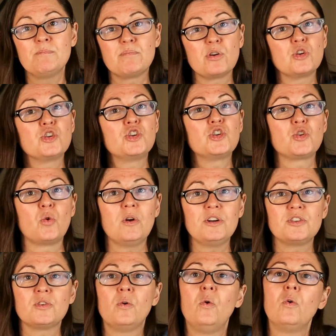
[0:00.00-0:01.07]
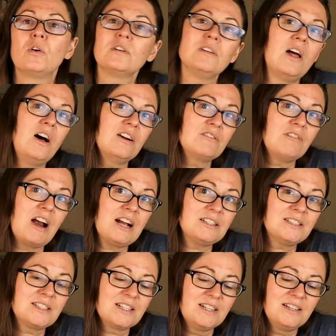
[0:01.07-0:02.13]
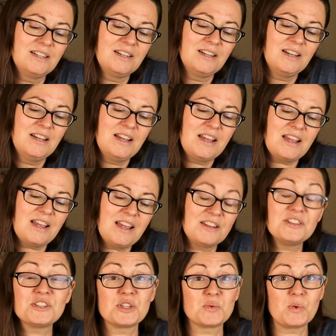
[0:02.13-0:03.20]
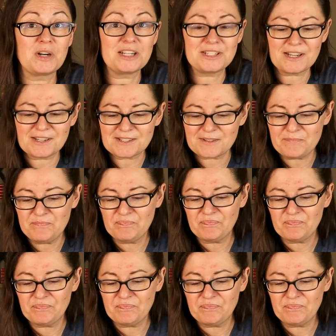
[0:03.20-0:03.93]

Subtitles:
per short or long rest, and this is what it does.